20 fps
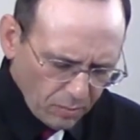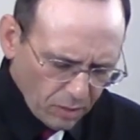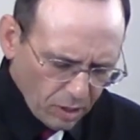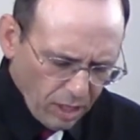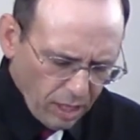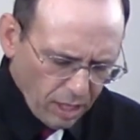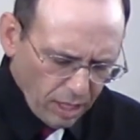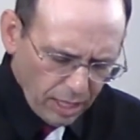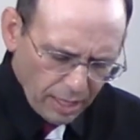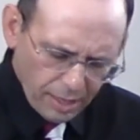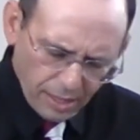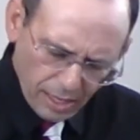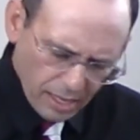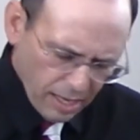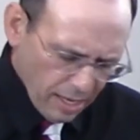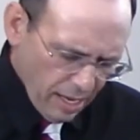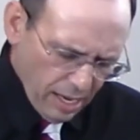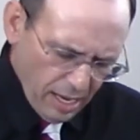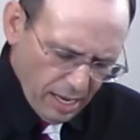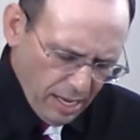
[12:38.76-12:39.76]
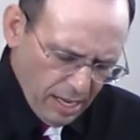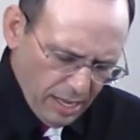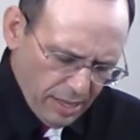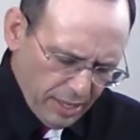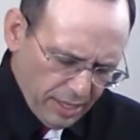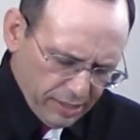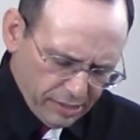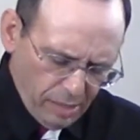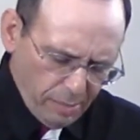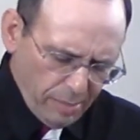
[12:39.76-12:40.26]

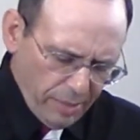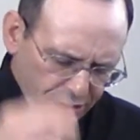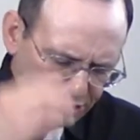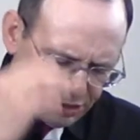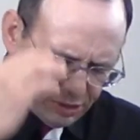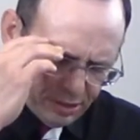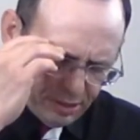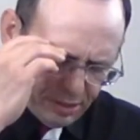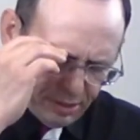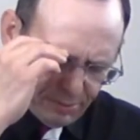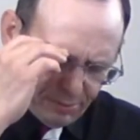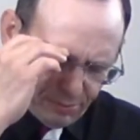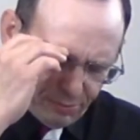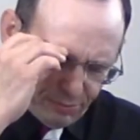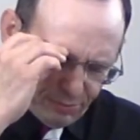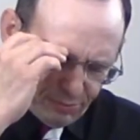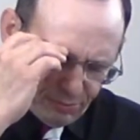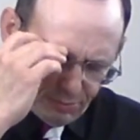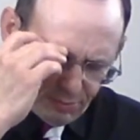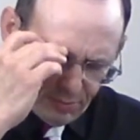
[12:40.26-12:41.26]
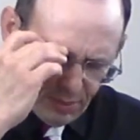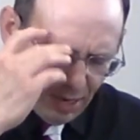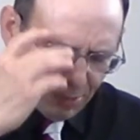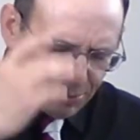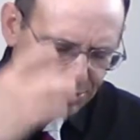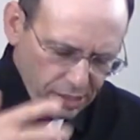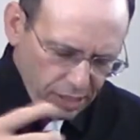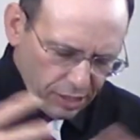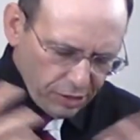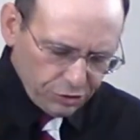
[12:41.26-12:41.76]
As I mentioned, I
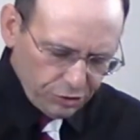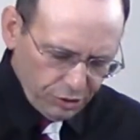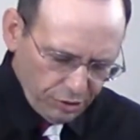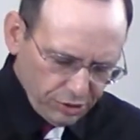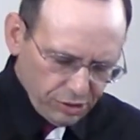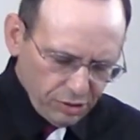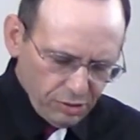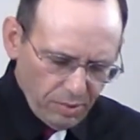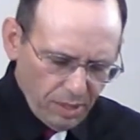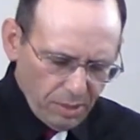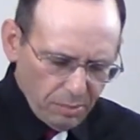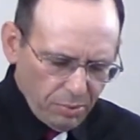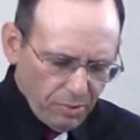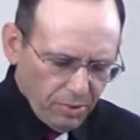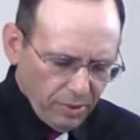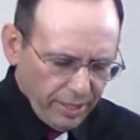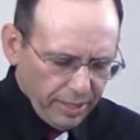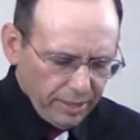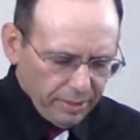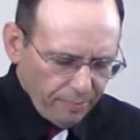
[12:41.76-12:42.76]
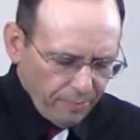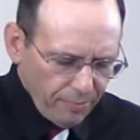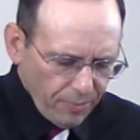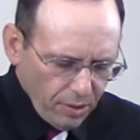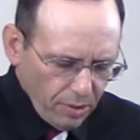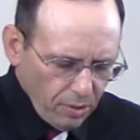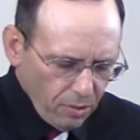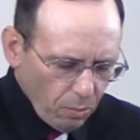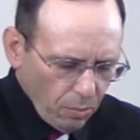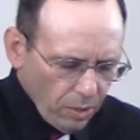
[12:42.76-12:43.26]
was in a church at one point
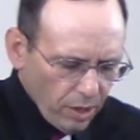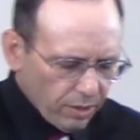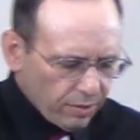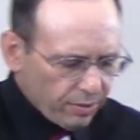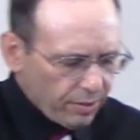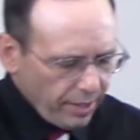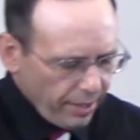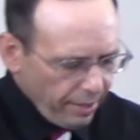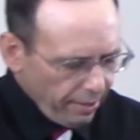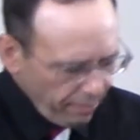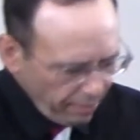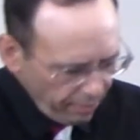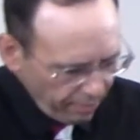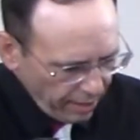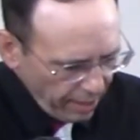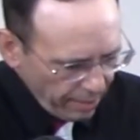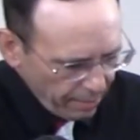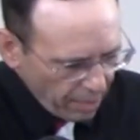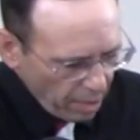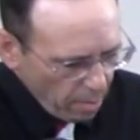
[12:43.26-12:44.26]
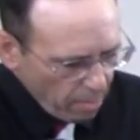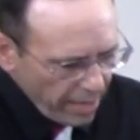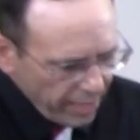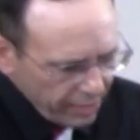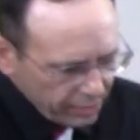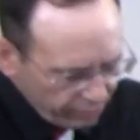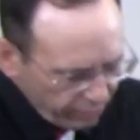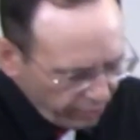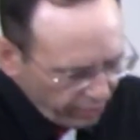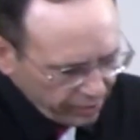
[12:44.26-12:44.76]
where they
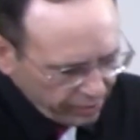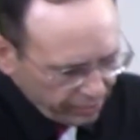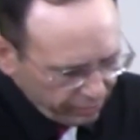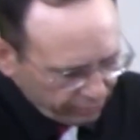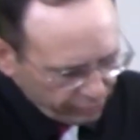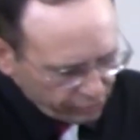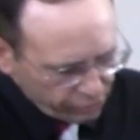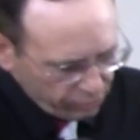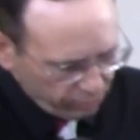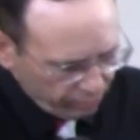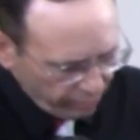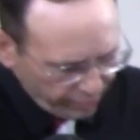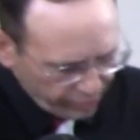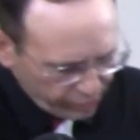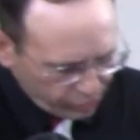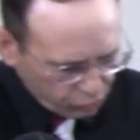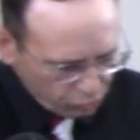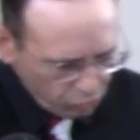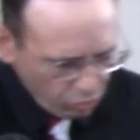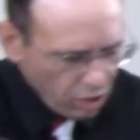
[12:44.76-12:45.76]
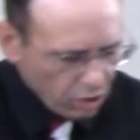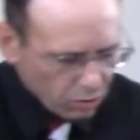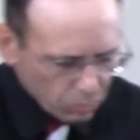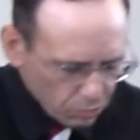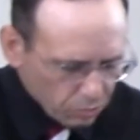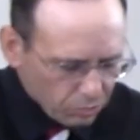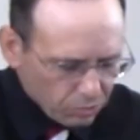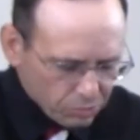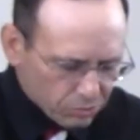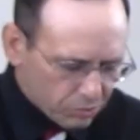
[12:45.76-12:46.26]
made very, very strong
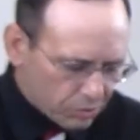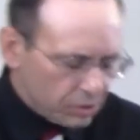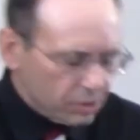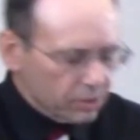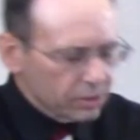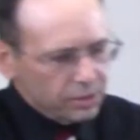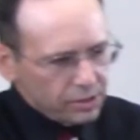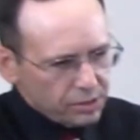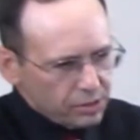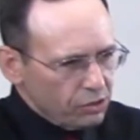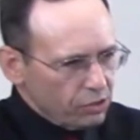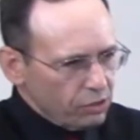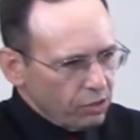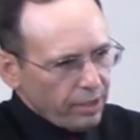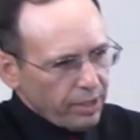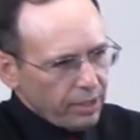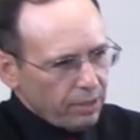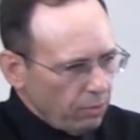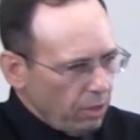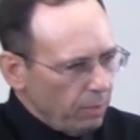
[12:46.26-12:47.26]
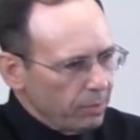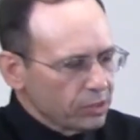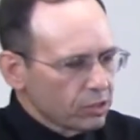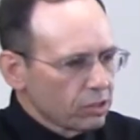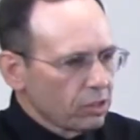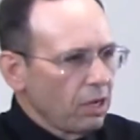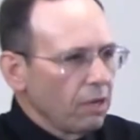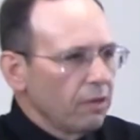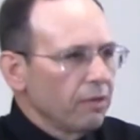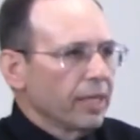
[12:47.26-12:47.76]
rules concerning women's
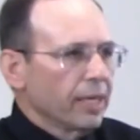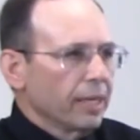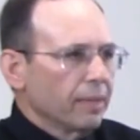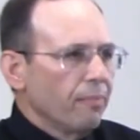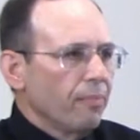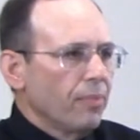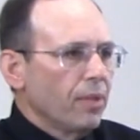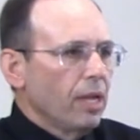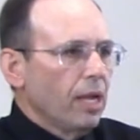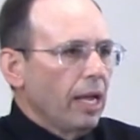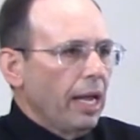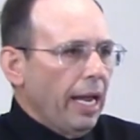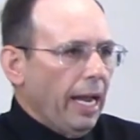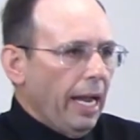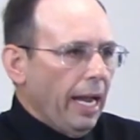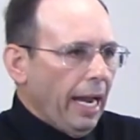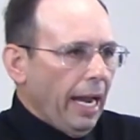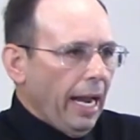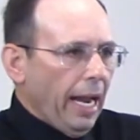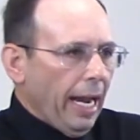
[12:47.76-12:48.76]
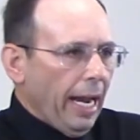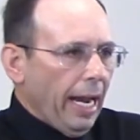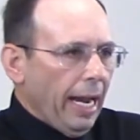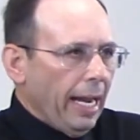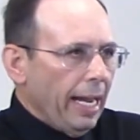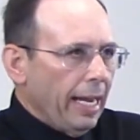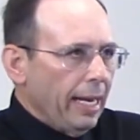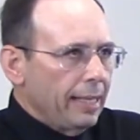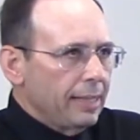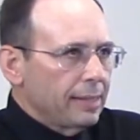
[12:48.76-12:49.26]
clothing.
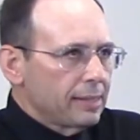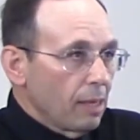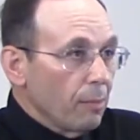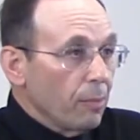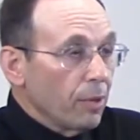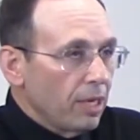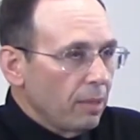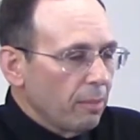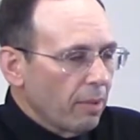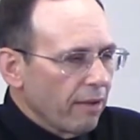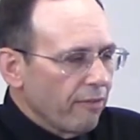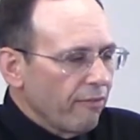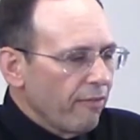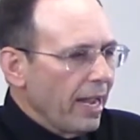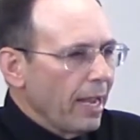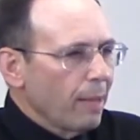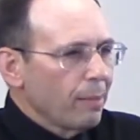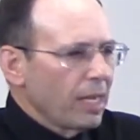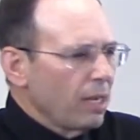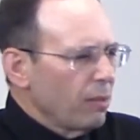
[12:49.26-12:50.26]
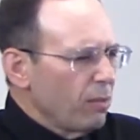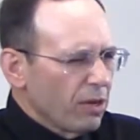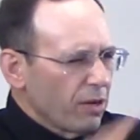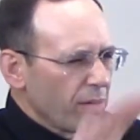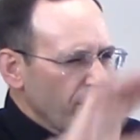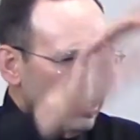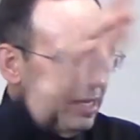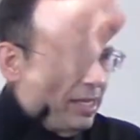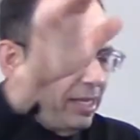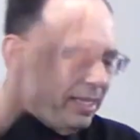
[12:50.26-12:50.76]
And someone in my family, I won't go
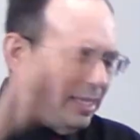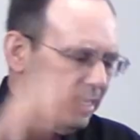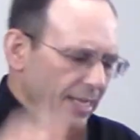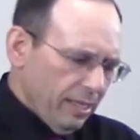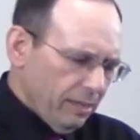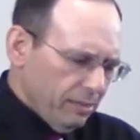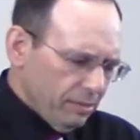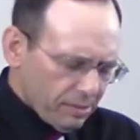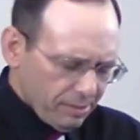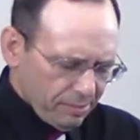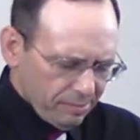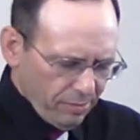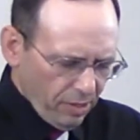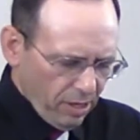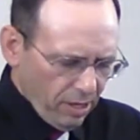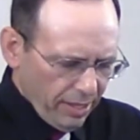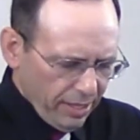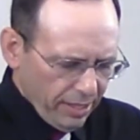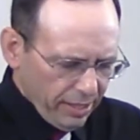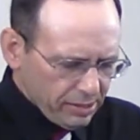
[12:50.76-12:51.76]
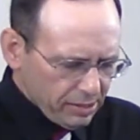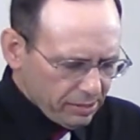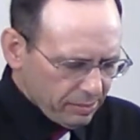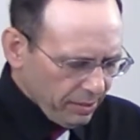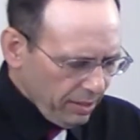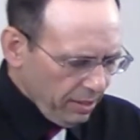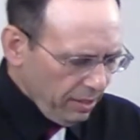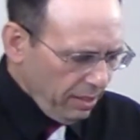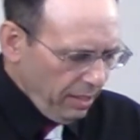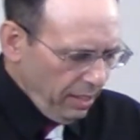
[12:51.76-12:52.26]
into details on this, but